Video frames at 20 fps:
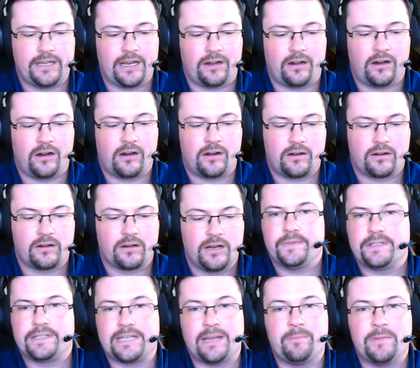There are
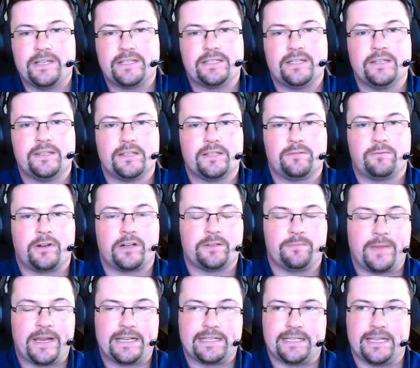some instances where
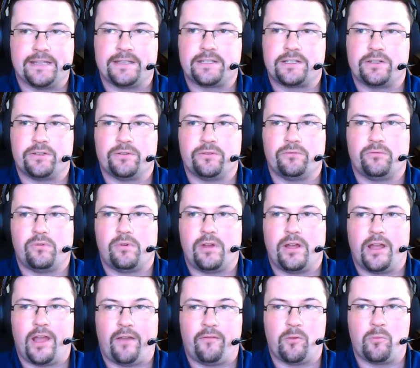it makes sense to
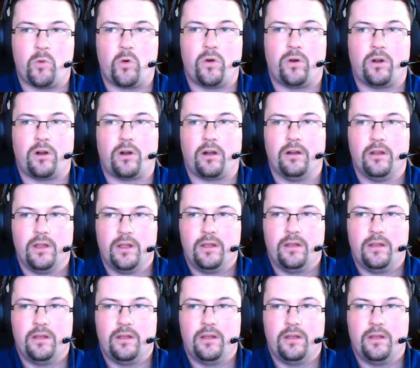have a more